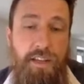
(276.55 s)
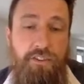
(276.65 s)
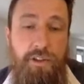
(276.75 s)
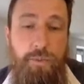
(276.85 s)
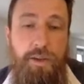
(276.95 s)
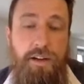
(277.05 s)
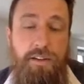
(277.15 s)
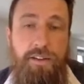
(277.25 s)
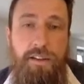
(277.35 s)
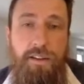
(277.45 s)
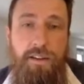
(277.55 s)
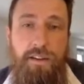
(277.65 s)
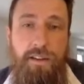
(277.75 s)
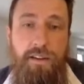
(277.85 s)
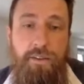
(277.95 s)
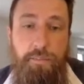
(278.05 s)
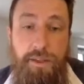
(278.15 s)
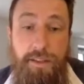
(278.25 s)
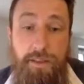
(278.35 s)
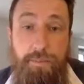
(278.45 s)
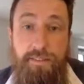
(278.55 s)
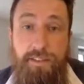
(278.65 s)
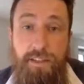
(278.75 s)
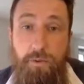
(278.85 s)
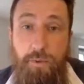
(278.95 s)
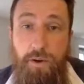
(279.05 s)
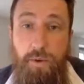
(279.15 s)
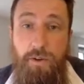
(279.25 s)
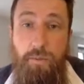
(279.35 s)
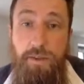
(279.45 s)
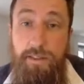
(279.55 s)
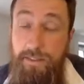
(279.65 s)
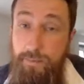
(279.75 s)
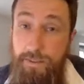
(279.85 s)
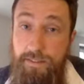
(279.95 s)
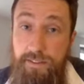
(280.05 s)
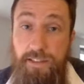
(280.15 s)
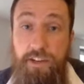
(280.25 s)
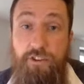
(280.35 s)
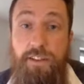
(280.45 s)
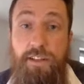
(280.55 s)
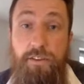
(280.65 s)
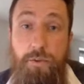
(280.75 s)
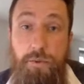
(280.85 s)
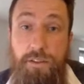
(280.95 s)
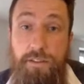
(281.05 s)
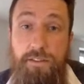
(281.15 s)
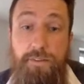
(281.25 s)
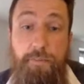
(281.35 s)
Asia, we are a big EPC. We are one of the biggest EPCs actually on the world.